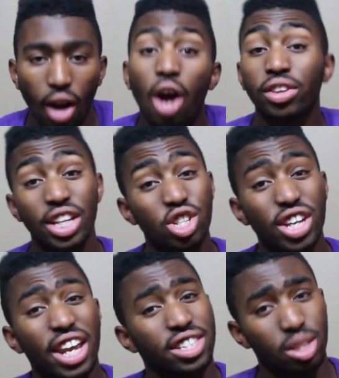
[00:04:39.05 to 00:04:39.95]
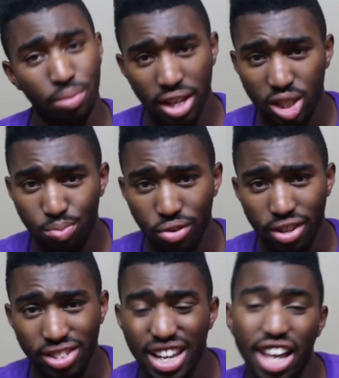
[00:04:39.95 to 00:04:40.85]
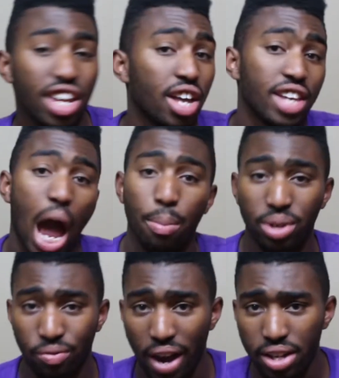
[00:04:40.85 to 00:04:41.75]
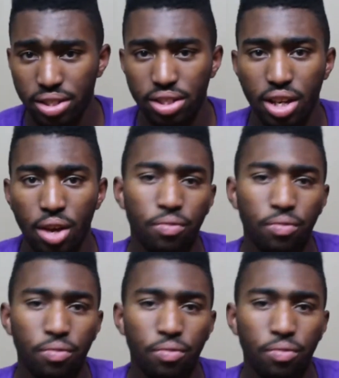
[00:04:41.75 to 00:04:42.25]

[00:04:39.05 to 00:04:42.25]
On these, you get a similar experience to any other Apple device.